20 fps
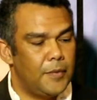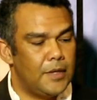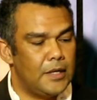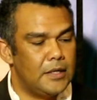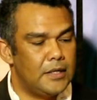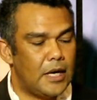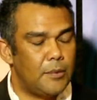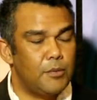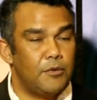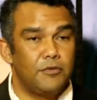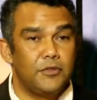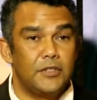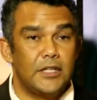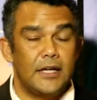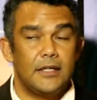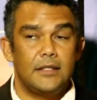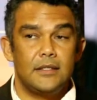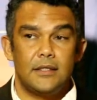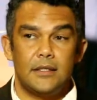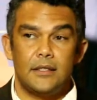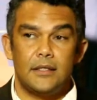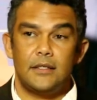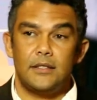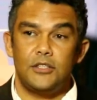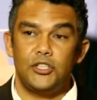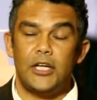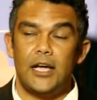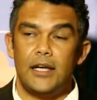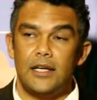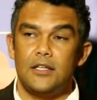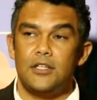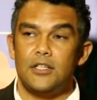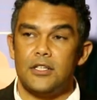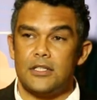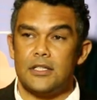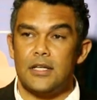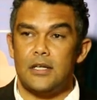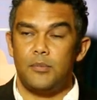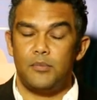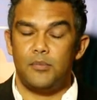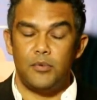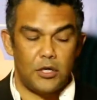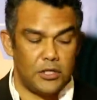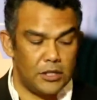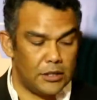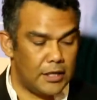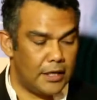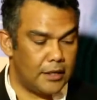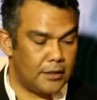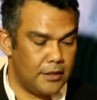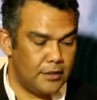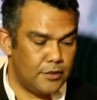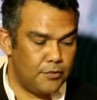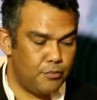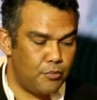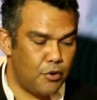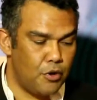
the type of data challenges that a project like this